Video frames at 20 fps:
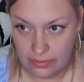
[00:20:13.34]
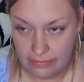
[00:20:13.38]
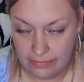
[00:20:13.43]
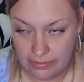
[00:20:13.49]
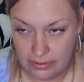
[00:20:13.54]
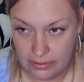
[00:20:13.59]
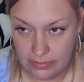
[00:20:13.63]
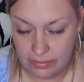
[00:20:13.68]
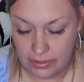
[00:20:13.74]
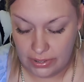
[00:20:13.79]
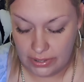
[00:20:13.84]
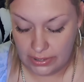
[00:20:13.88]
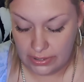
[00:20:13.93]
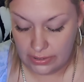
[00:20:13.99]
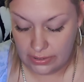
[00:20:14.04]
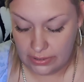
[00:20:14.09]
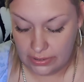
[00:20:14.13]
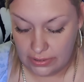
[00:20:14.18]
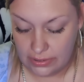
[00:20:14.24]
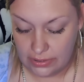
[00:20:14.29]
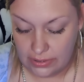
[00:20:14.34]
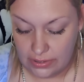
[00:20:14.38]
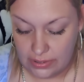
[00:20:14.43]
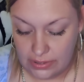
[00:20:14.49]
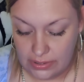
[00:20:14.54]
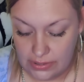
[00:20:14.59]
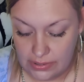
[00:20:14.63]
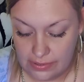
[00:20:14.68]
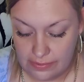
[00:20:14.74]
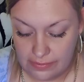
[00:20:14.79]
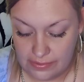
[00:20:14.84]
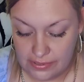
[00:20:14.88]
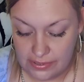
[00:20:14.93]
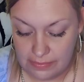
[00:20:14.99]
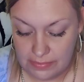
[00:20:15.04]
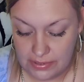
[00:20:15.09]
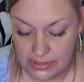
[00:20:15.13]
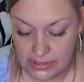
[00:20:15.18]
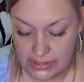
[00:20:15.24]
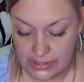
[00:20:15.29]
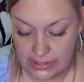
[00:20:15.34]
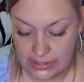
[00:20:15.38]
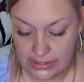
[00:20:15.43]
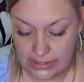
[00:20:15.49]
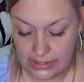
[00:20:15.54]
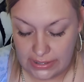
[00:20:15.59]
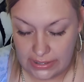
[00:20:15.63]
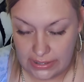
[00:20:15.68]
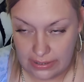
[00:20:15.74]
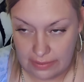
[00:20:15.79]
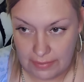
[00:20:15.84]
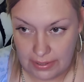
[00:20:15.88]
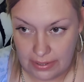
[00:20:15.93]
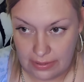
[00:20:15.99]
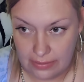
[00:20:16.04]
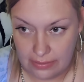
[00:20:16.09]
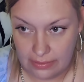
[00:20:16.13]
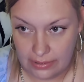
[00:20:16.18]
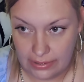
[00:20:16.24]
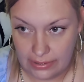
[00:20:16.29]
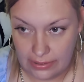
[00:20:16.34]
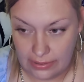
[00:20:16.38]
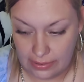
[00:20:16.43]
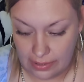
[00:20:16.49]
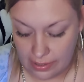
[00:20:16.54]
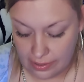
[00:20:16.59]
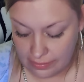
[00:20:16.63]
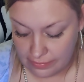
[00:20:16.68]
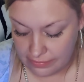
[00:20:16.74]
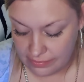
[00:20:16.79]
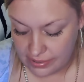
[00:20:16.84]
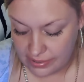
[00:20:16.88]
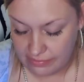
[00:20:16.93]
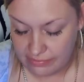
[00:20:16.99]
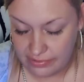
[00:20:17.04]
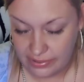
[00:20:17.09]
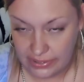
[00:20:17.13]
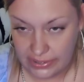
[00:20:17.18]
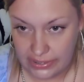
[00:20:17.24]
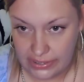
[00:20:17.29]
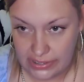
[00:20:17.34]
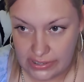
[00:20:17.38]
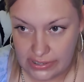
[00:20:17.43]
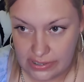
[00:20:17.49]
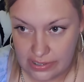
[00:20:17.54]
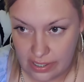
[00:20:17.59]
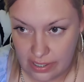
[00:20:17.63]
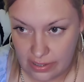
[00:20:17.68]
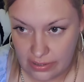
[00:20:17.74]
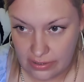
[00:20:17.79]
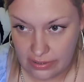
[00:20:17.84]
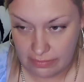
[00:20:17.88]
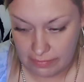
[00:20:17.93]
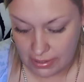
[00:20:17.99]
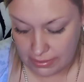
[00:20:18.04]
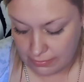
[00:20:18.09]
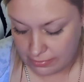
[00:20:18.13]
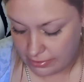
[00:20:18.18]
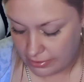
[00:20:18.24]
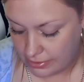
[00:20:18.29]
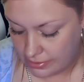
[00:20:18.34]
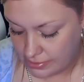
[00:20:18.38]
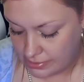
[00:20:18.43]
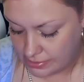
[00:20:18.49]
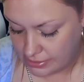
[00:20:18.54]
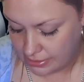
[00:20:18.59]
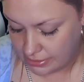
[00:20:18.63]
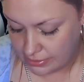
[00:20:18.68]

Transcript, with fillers: Love on the brain. So if someone's like thinking about like love, I feel like it's not good memories.